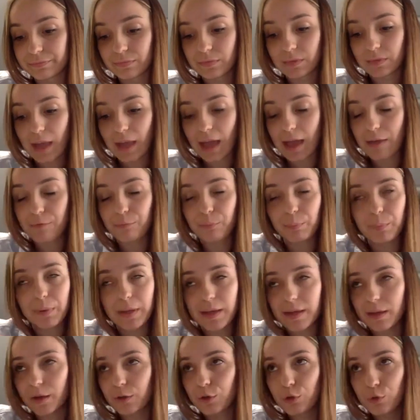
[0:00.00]
have
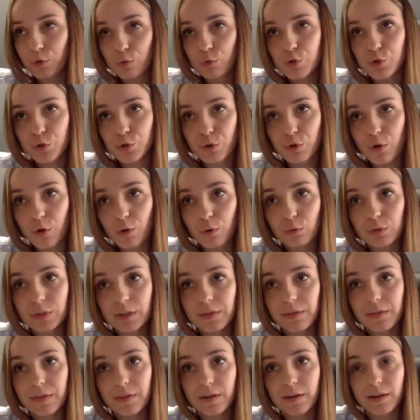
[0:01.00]
play a huge role
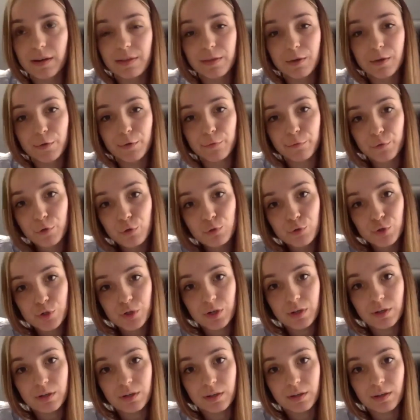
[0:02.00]
in their
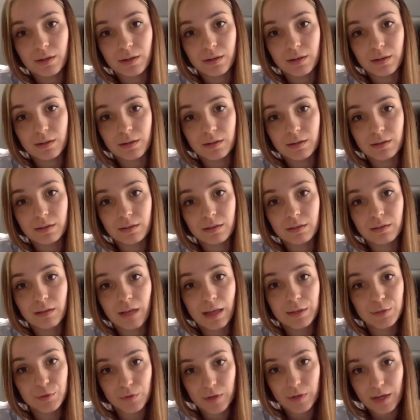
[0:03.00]
future
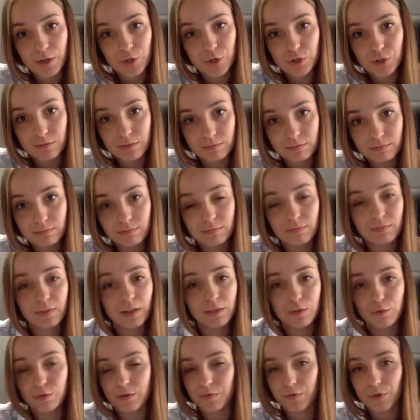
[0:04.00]
education
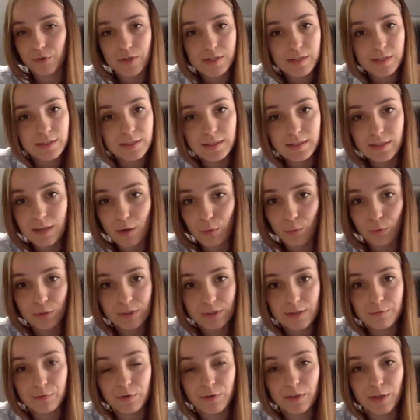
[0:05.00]
in university or
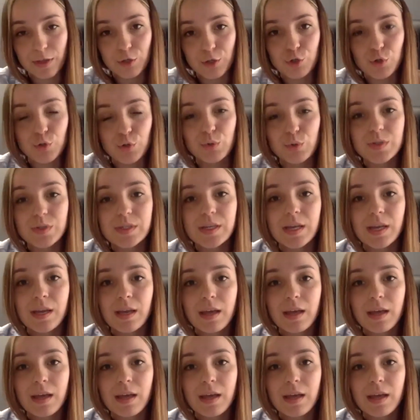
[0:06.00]
whatever they choose.